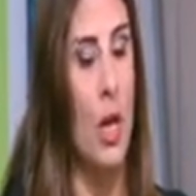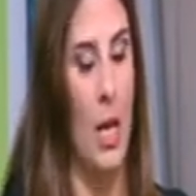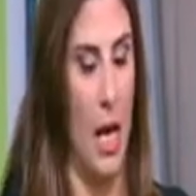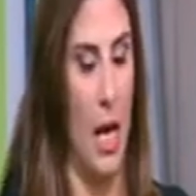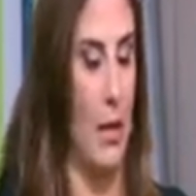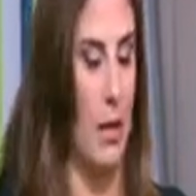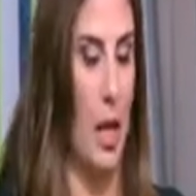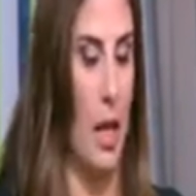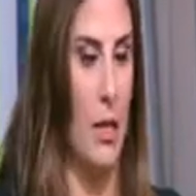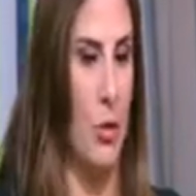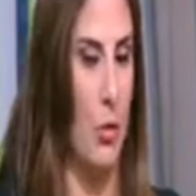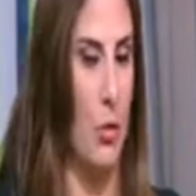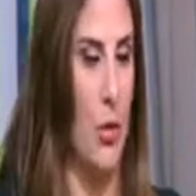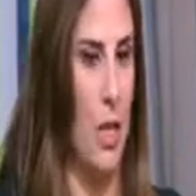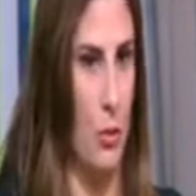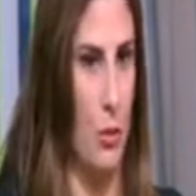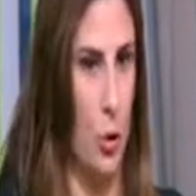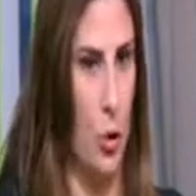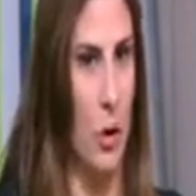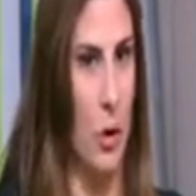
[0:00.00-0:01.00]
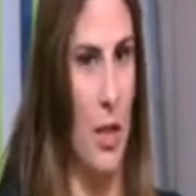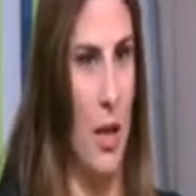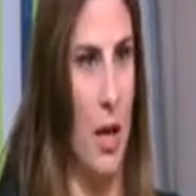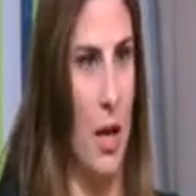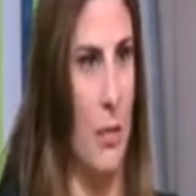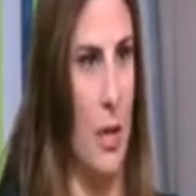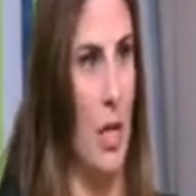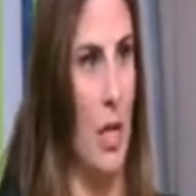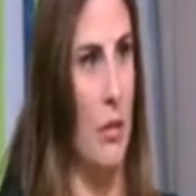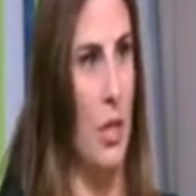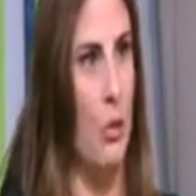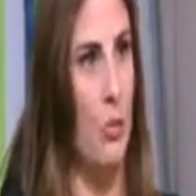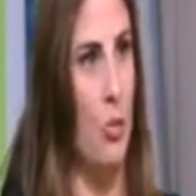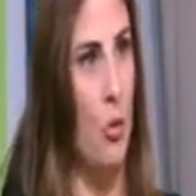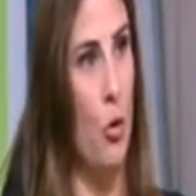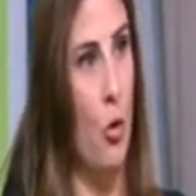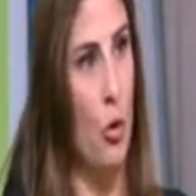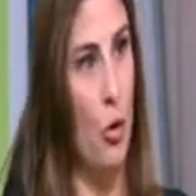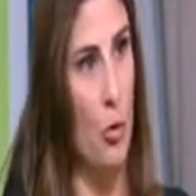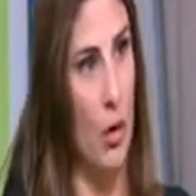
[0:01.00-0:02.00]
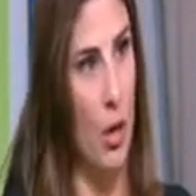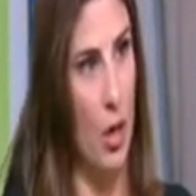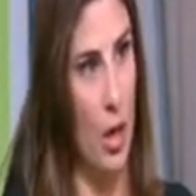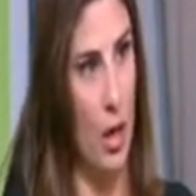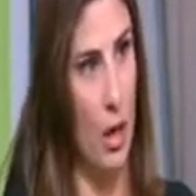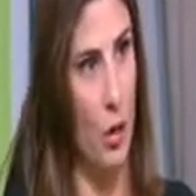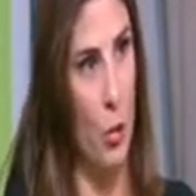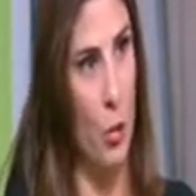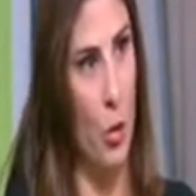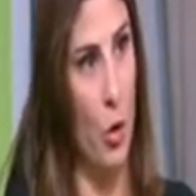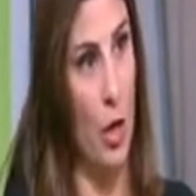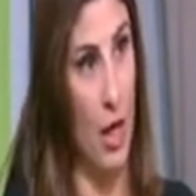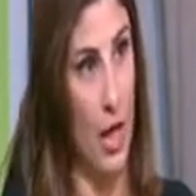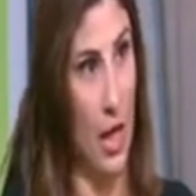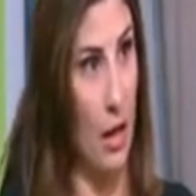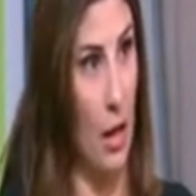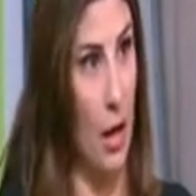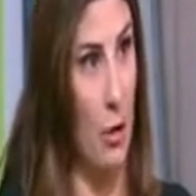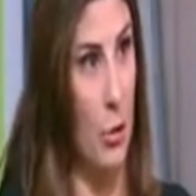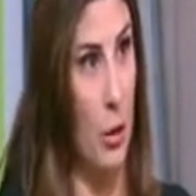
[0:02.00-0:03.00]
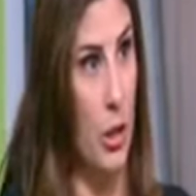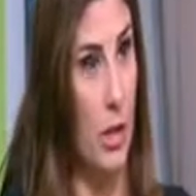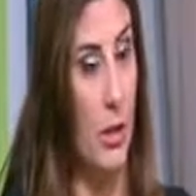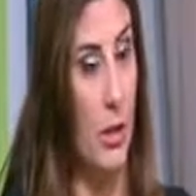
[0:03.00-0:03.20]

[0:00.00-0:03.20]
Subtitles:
I don't mean more time, I mean more working hours.